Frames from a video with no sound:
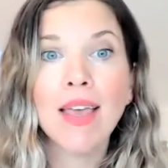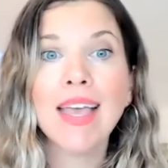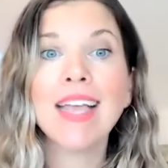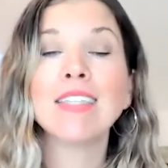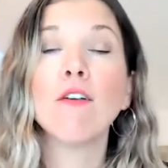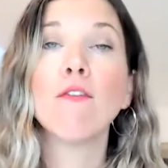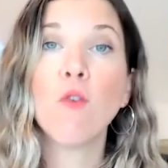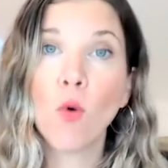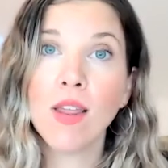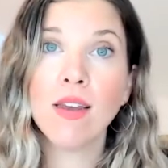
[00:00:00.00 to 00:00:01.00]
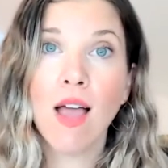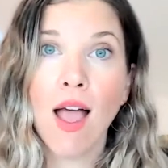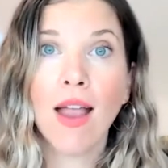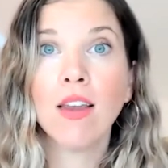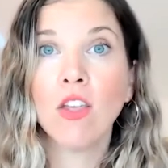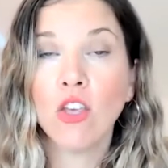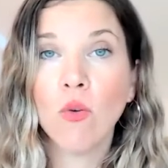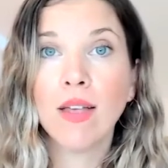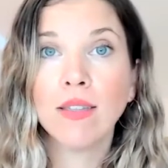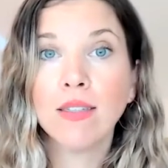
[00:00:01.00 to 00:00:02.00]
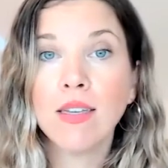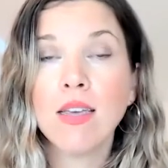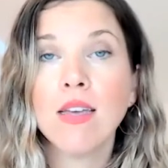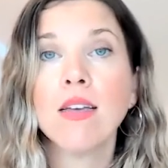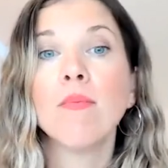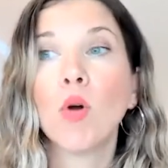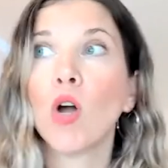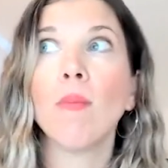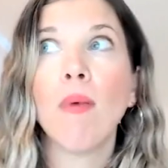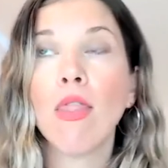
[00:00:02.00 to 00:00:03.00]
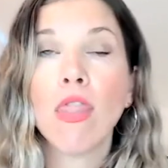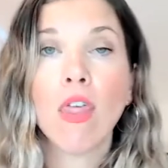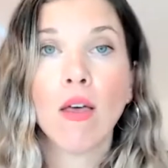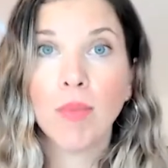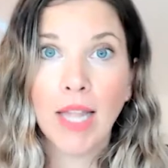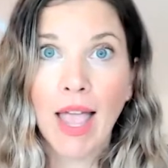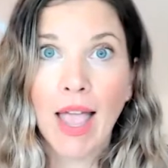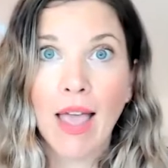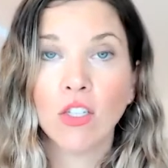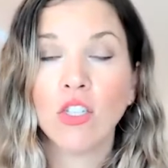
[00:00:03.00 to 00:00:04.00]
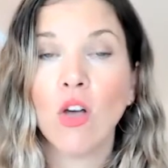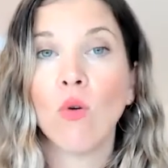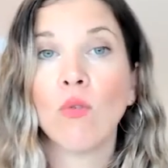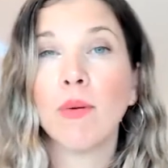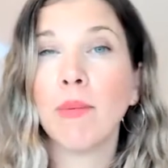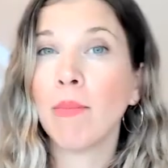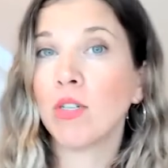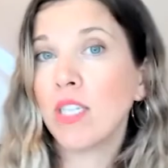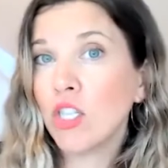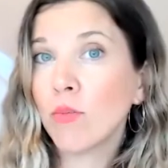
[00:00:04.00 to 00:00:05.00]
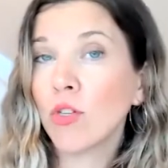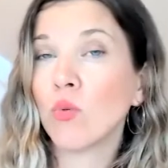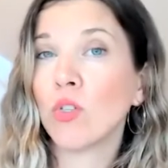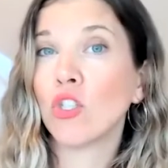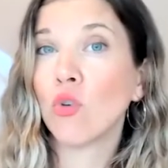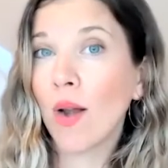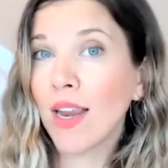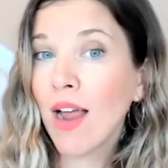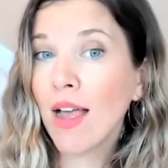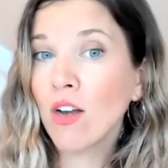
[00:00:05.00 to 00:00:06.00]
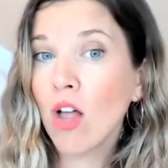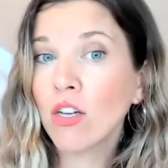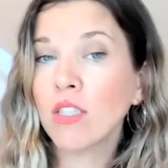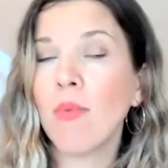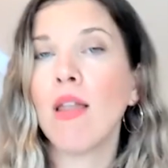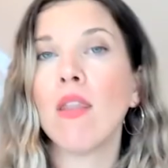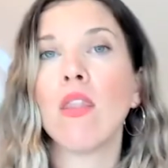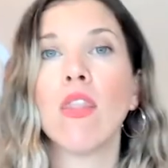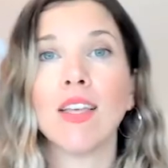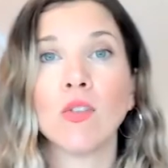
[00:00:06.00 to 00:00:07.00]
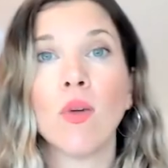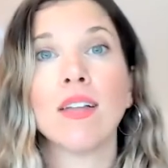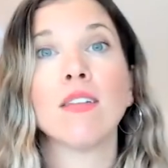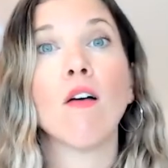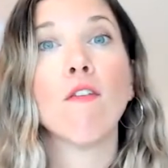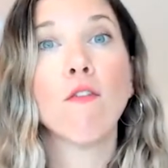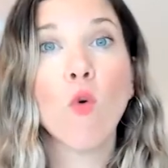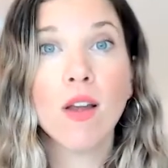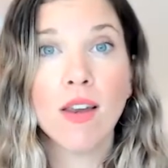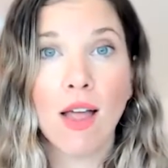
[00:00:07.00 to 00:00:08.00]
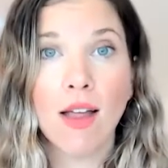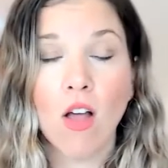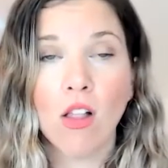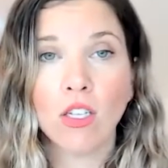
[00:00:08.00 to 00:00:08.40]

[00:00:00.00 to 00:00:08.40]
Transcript: is a $49 USD per month plan. So remember, Teachable's was $29 a month. This one is $49 a